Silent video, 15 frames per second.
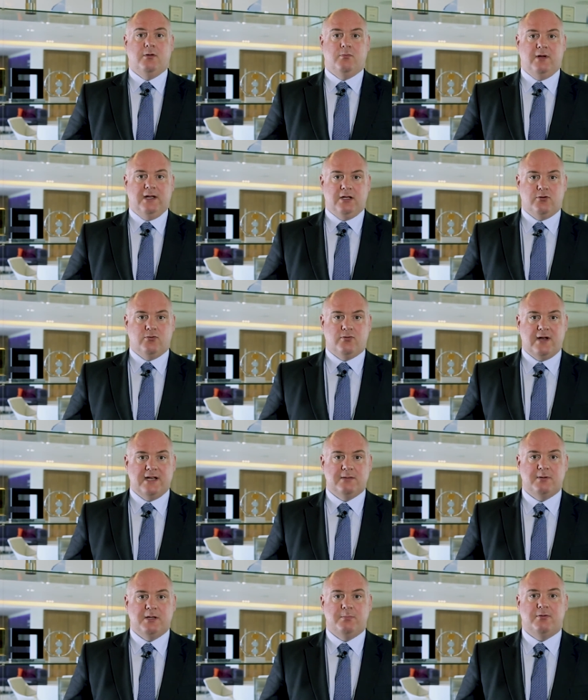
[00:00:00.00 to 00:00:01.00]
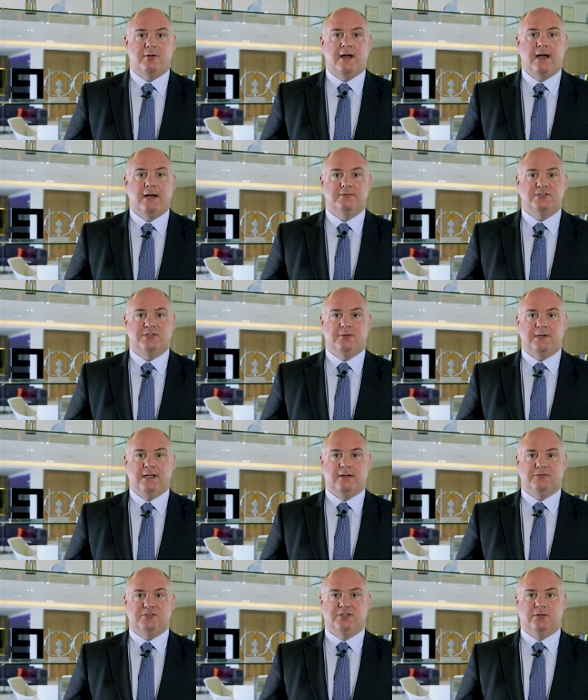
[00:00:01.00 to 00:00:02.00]
We're incredibly proud to
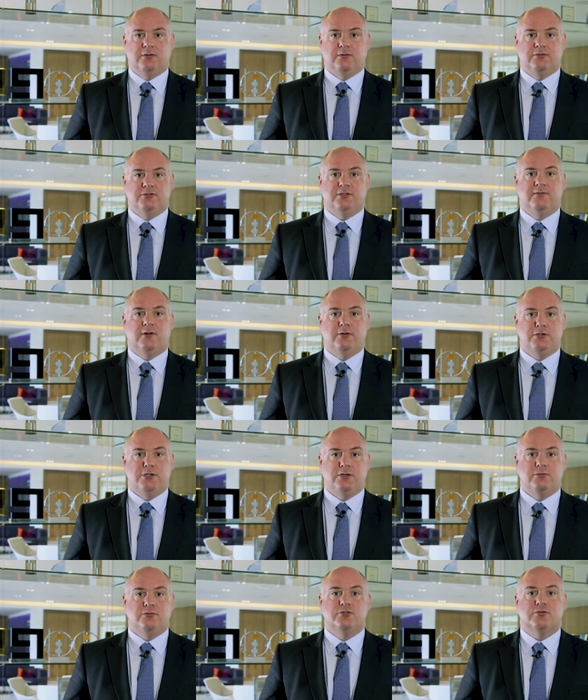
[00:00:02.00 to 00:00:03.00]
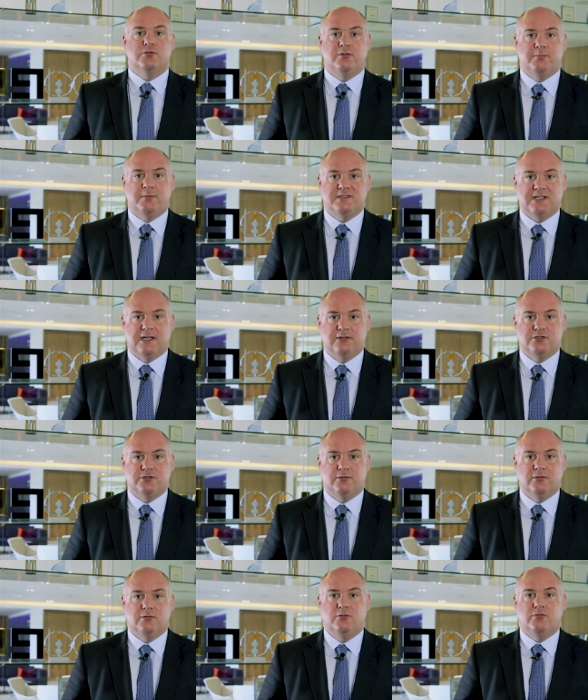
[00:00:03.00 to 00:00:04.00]
announce the launch of our new True
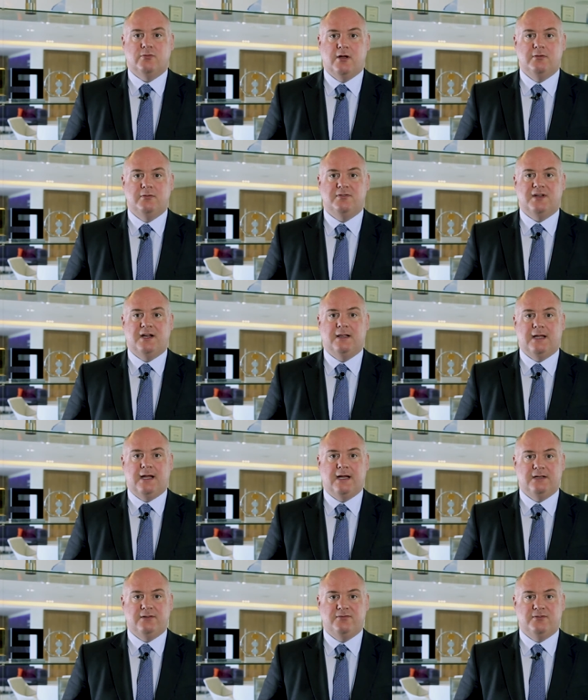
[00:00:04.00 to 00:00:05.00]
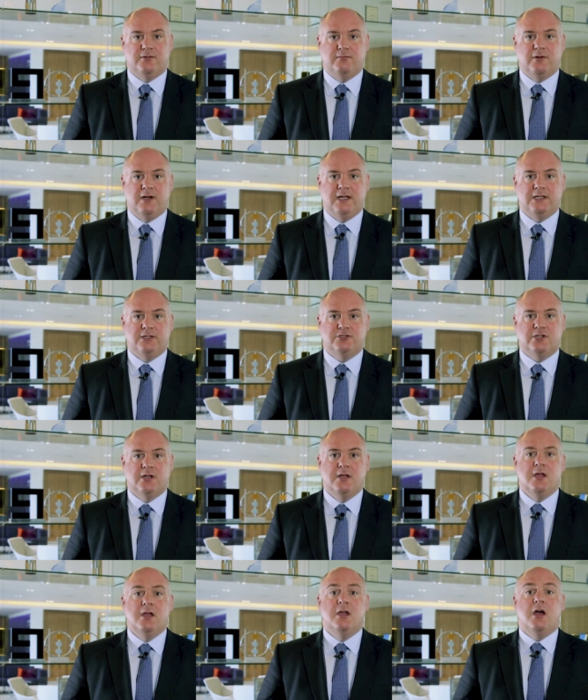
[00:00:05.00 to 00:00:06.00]
Potential Growth Aligned Fund Range,
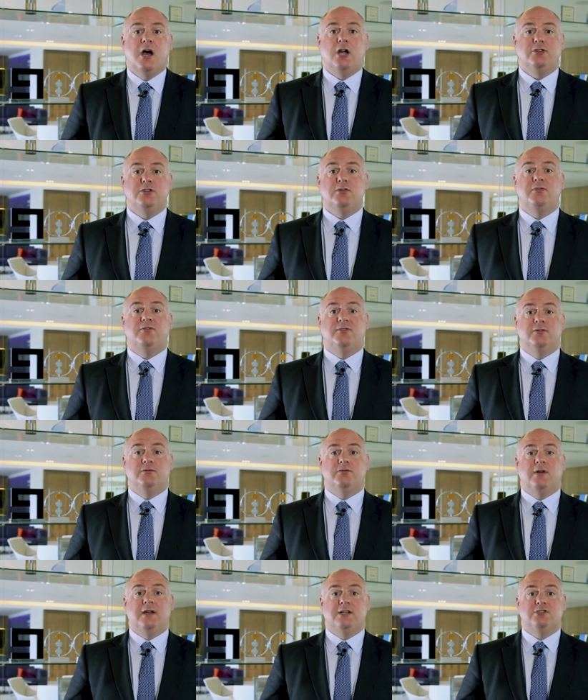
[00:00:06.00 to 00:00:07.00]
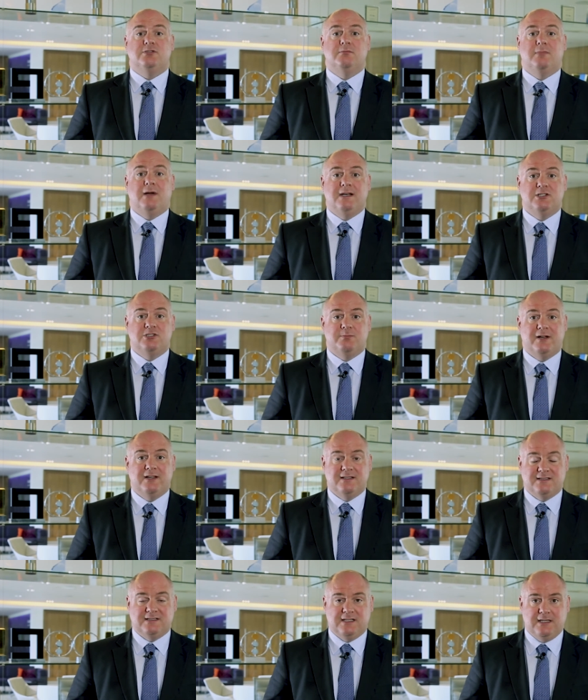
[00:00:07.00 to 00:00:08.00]
a new fund range managed by
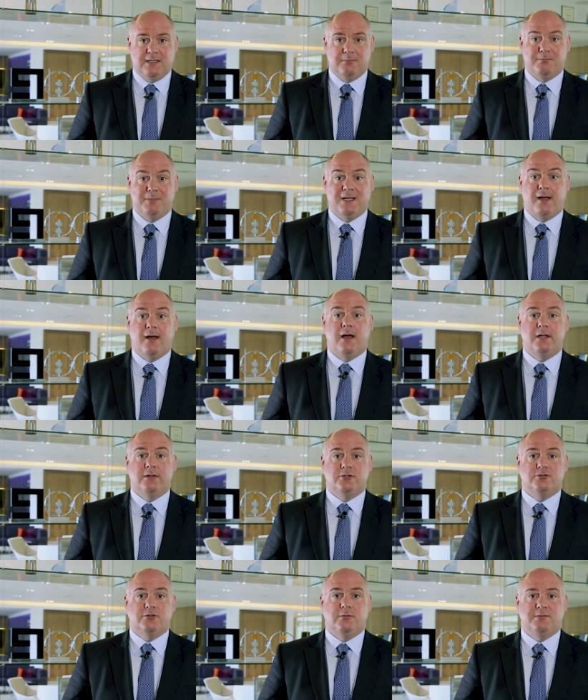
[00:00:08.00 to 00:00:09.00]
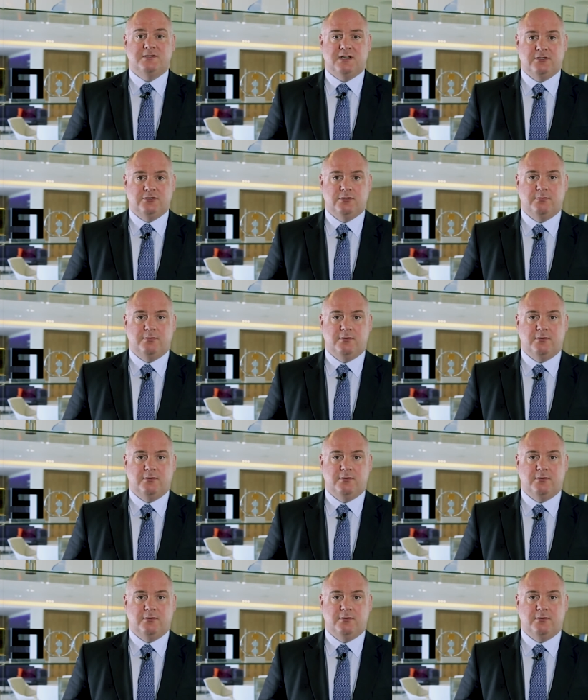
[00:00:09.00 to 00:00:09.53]
the team behind the True Potential